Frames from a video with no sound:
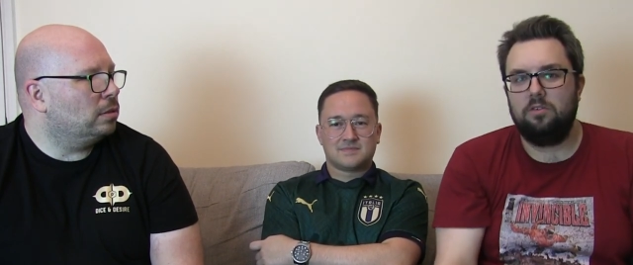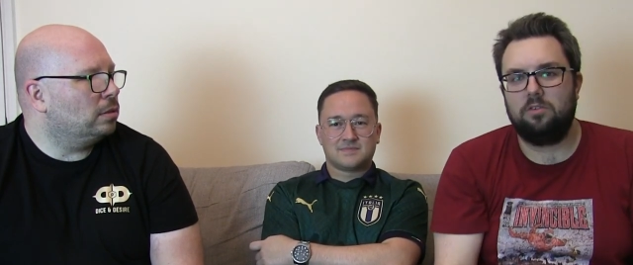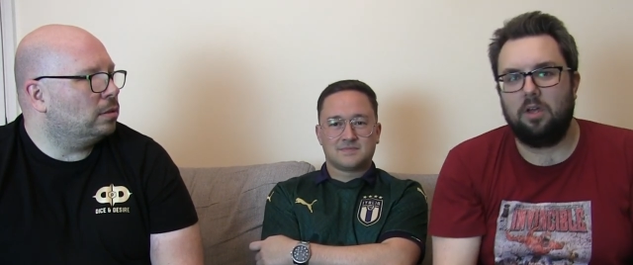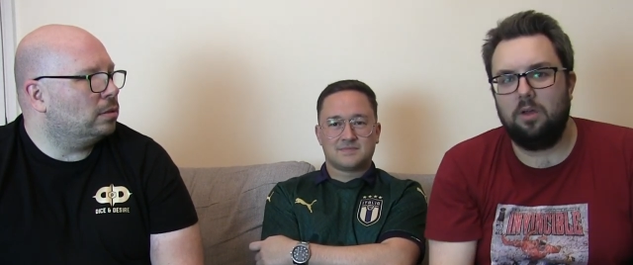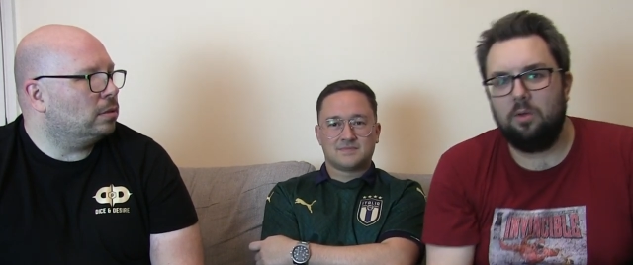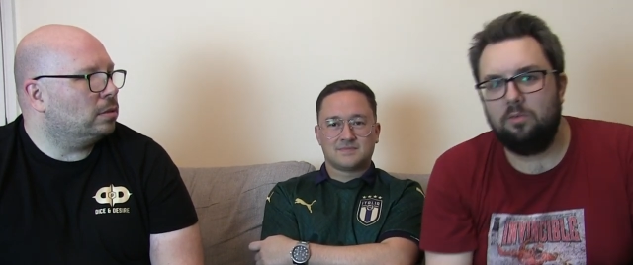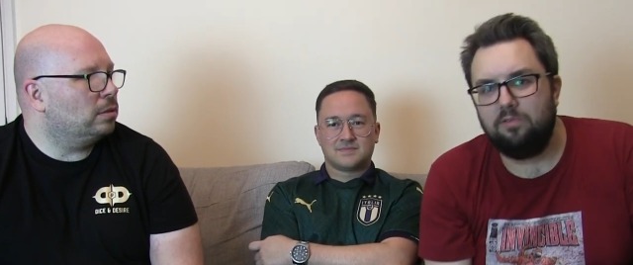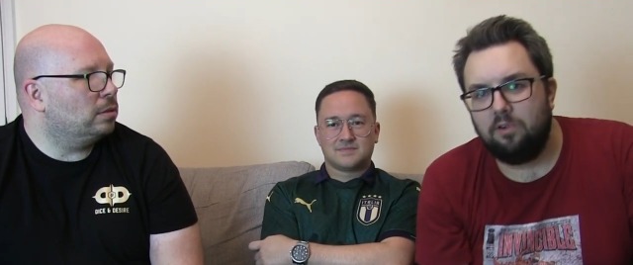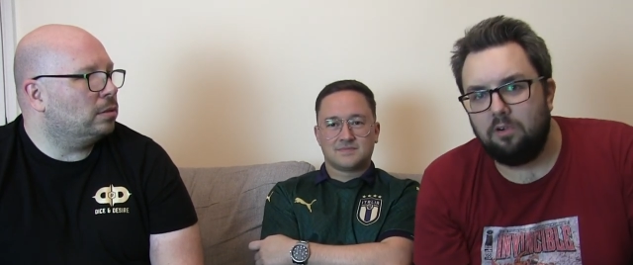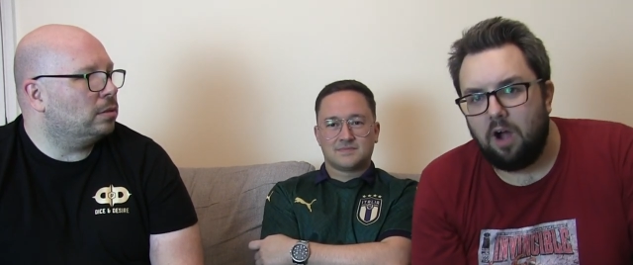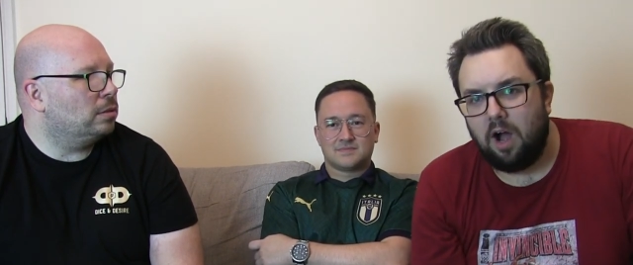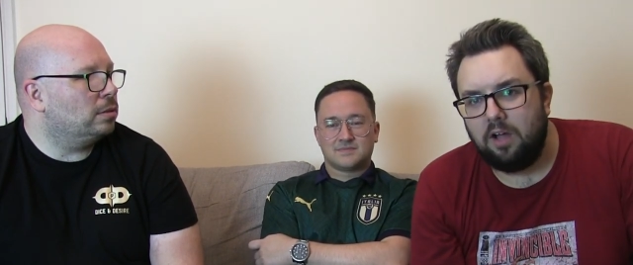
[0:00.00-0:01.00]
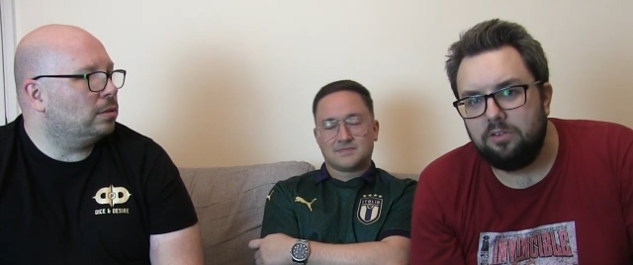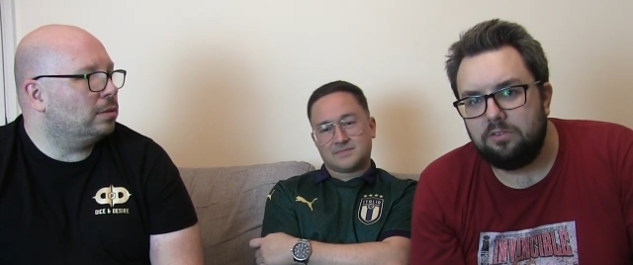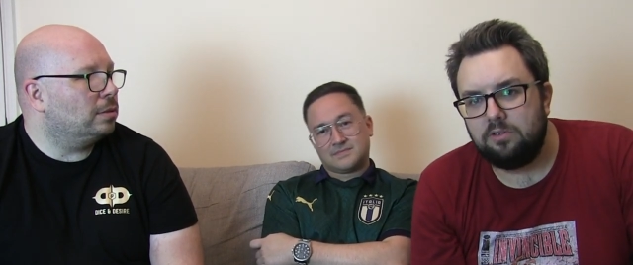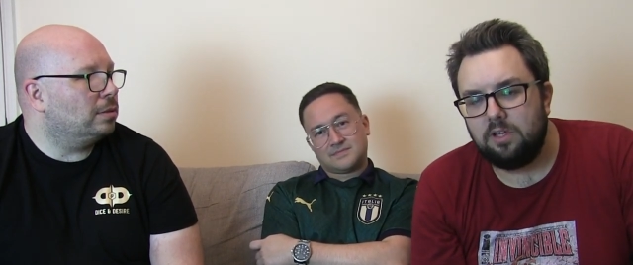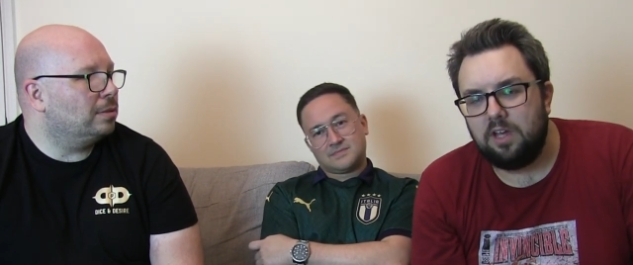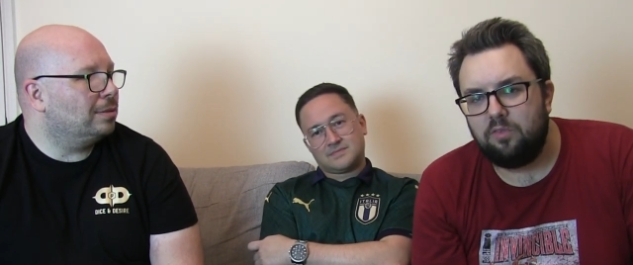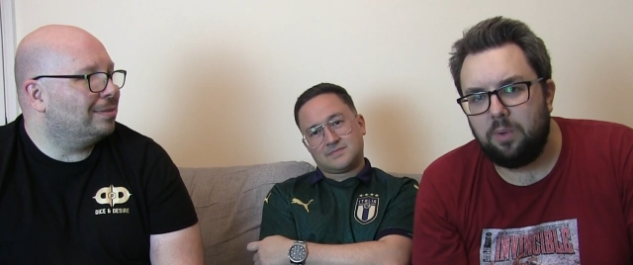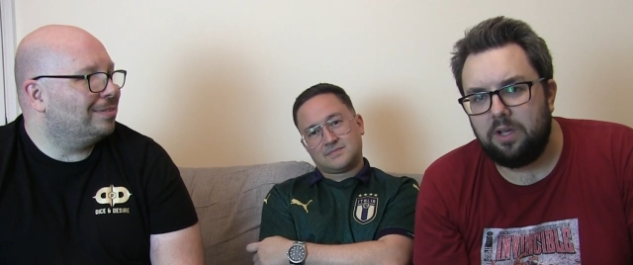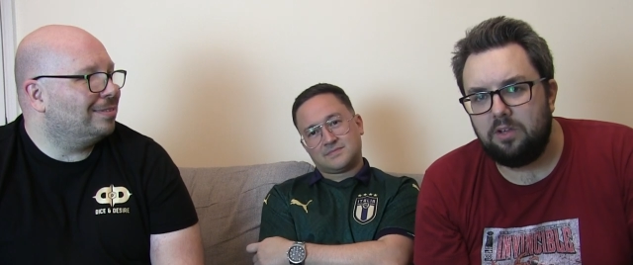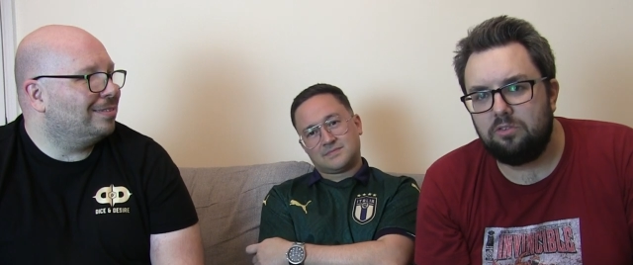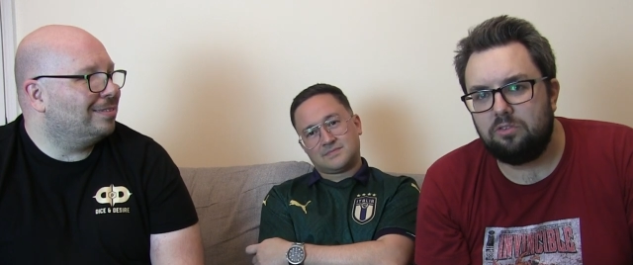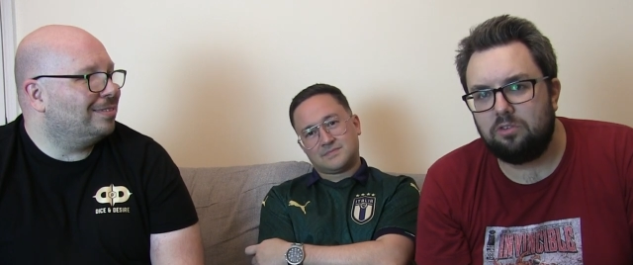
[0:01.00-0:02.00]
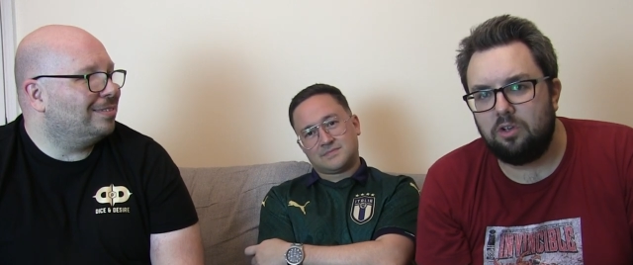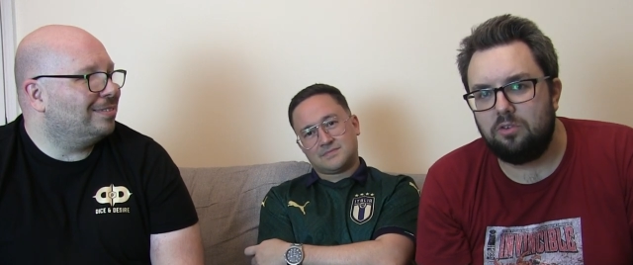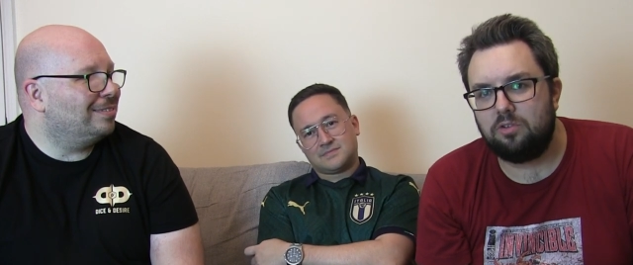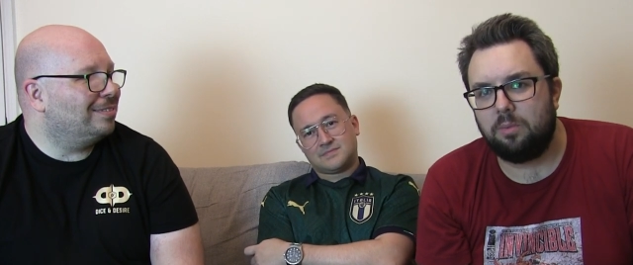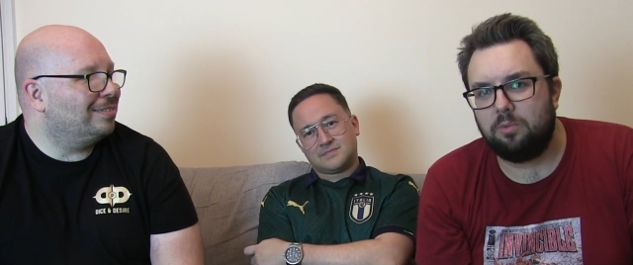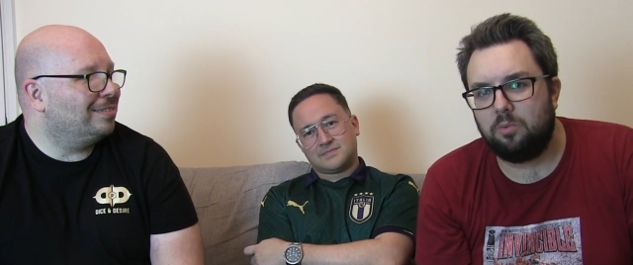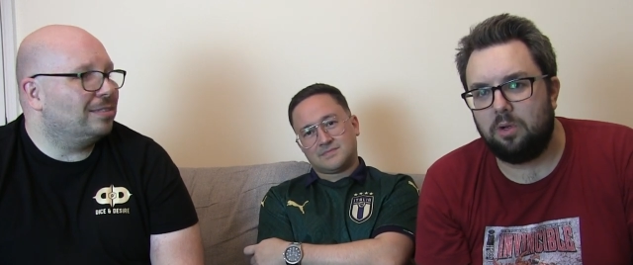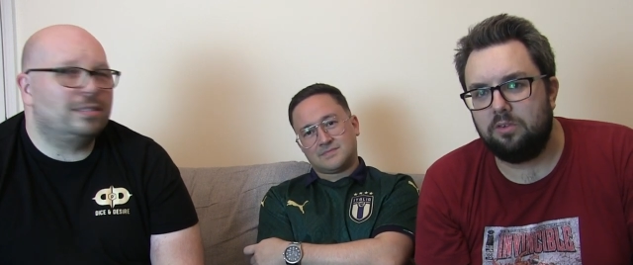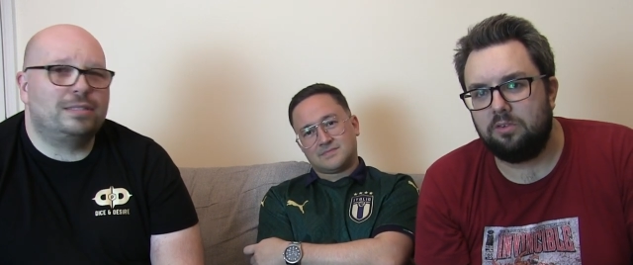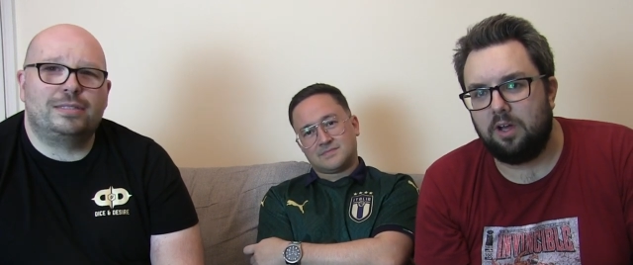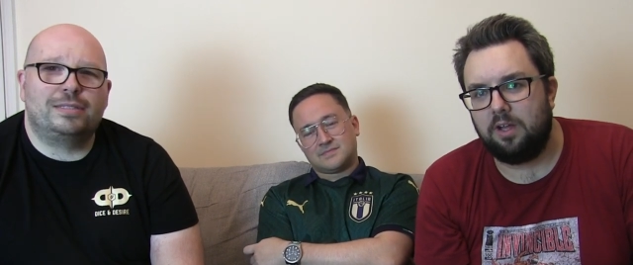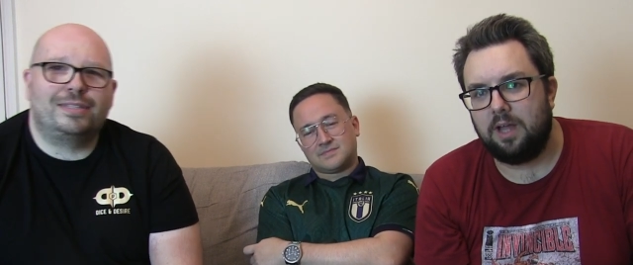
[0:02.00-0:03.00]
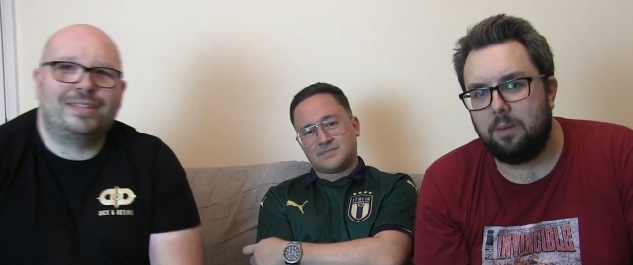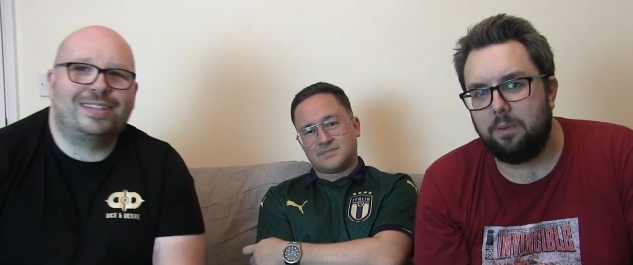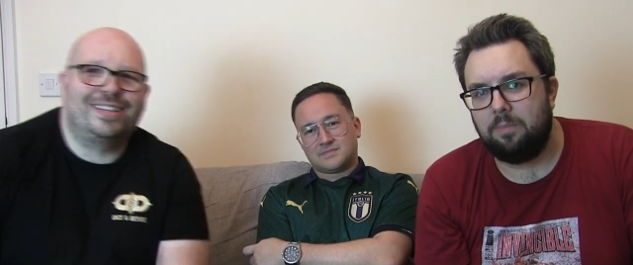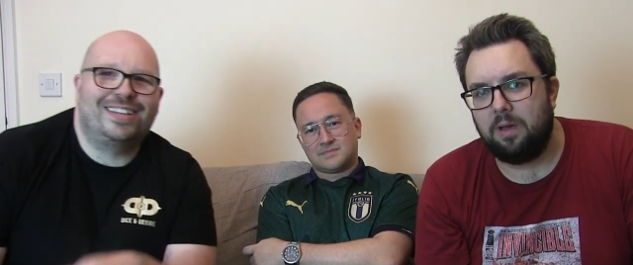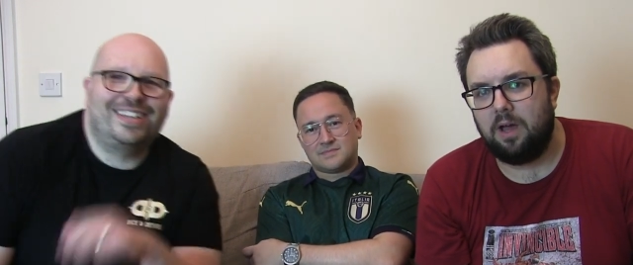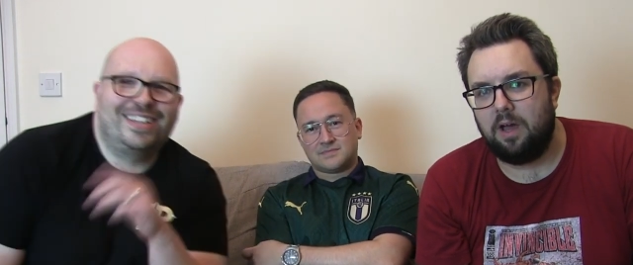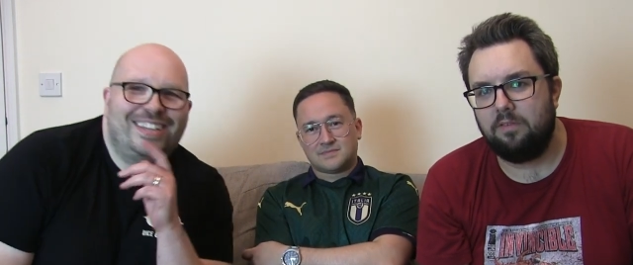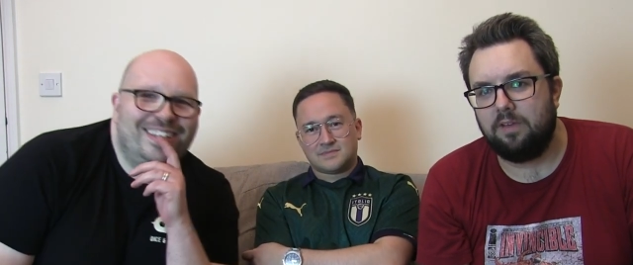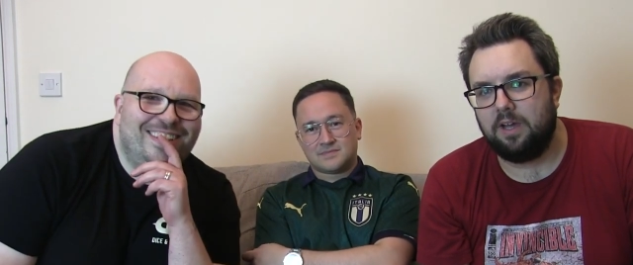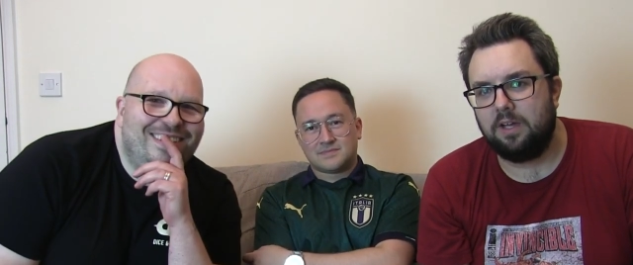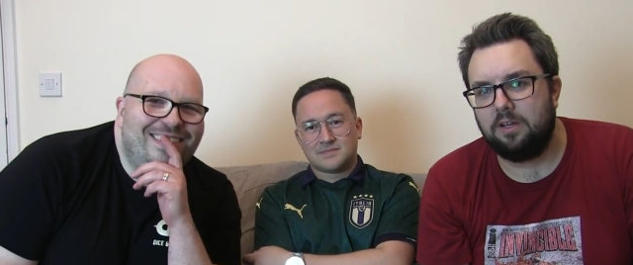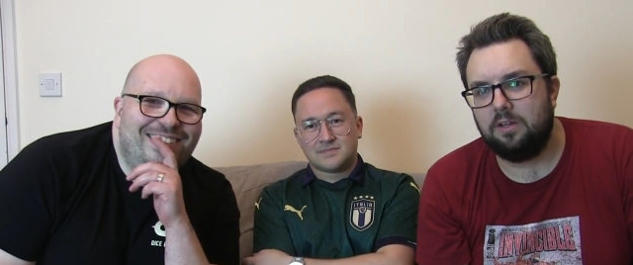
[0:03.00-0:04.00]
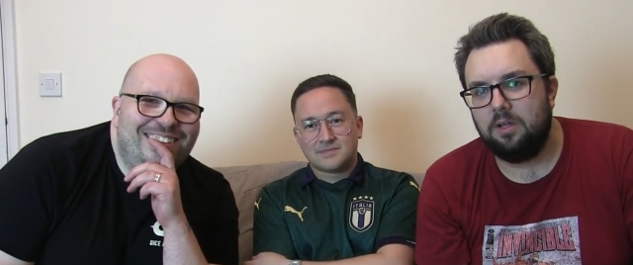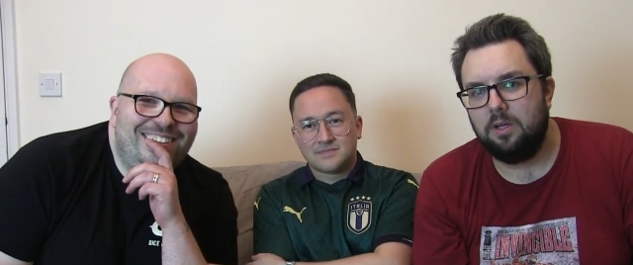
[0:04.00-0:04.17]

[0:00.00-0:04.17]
Speaker 1: So for us, if we can scooch up to one side, that would be perfect.